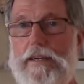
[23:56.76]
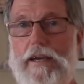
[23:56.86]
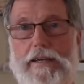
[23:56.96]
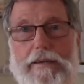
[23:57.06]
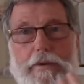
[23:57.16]

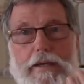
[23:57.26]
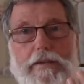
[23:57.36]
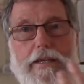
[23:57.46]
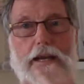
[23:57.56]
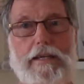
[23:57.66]
And I made a
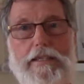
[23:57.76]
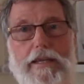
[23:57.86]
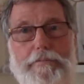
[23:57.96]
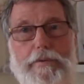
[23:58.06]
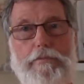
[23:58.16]
telling
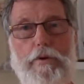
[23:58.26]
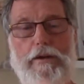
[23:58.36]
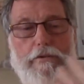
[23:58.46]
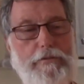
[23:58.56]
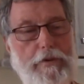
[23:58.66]
statement, why
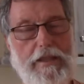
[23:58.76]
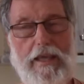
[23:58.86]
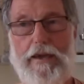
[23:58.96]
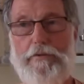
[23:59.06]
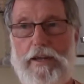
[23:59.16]
did you make the
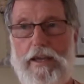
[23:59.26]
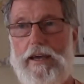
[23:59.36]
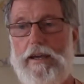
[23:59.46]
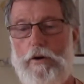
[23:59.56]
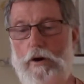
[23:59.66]
heaven
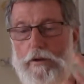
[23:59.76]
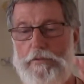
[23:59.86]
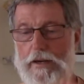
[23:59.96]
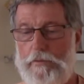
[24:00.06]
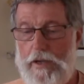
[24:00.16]
here? All of
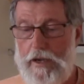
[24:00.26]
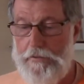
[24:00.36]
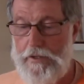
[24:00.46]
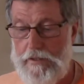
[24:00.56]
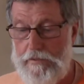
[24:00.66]
that we covered.